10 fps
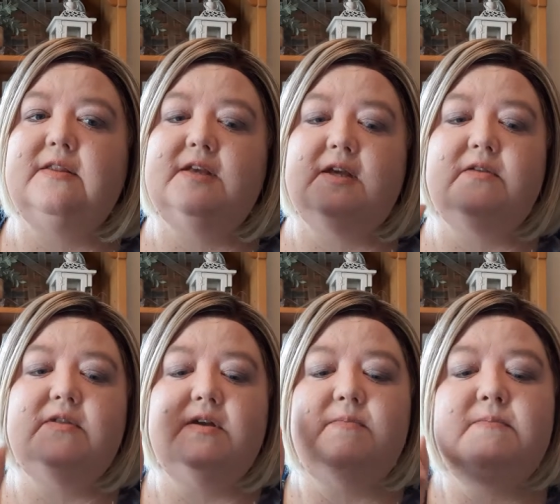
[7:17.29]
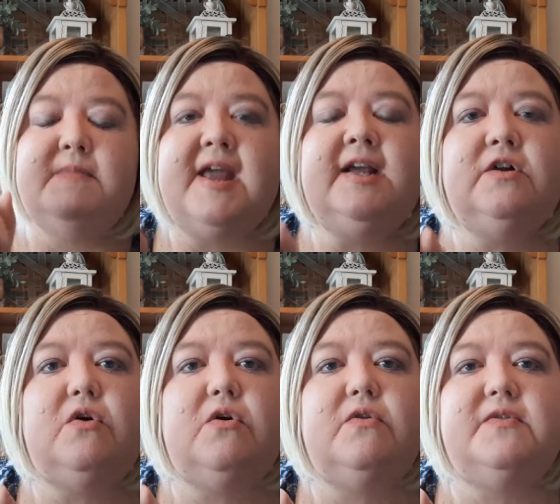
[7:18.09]
the the main
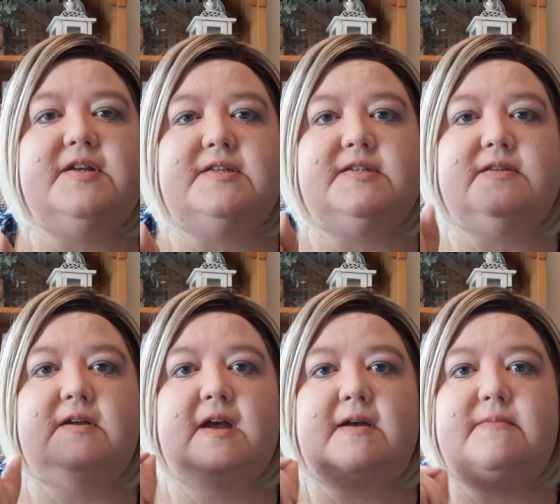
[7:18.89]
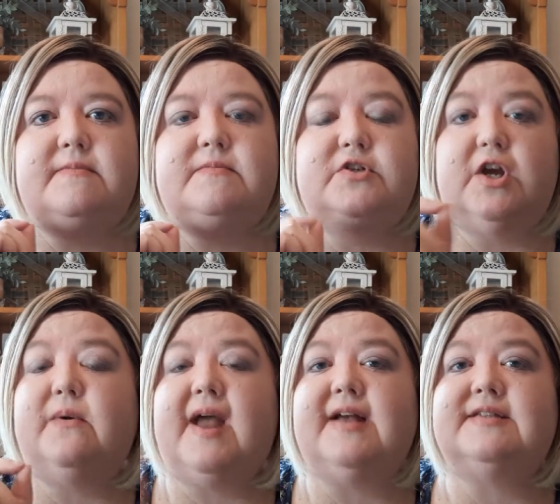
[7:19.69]
goal this um, Joe
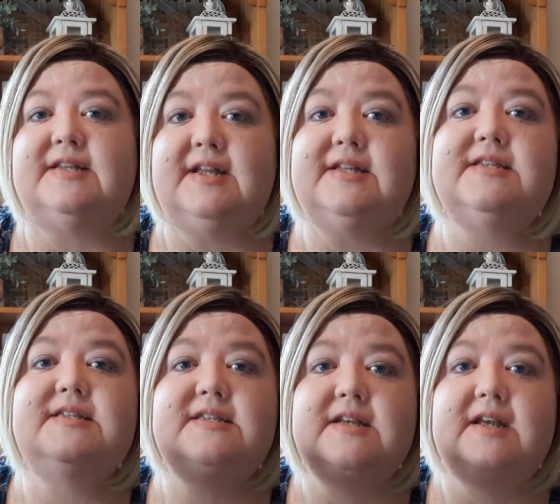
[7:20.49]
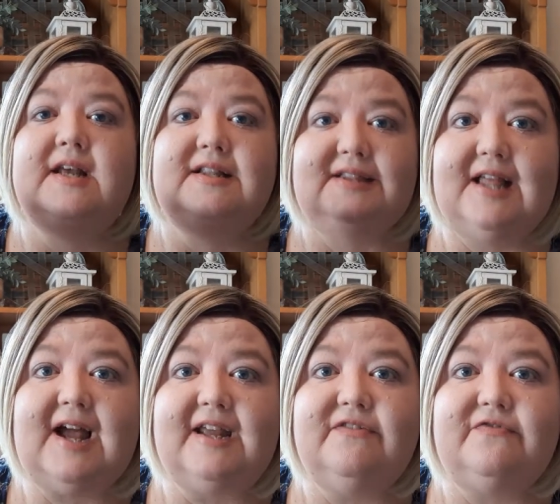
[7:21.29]
has in his
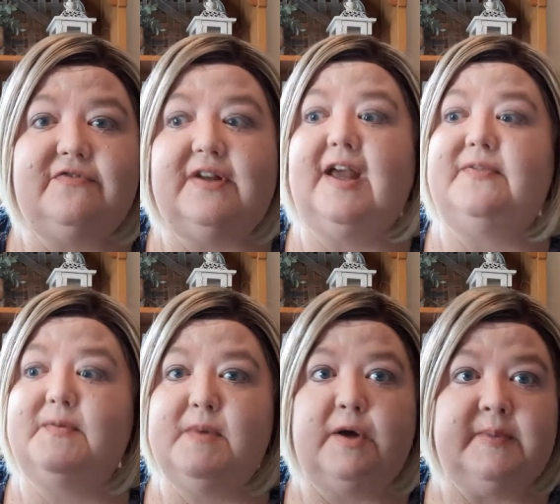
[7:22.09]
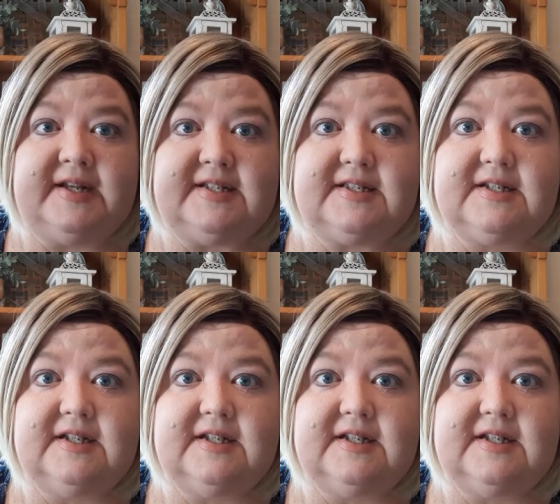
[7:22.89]
life at the moment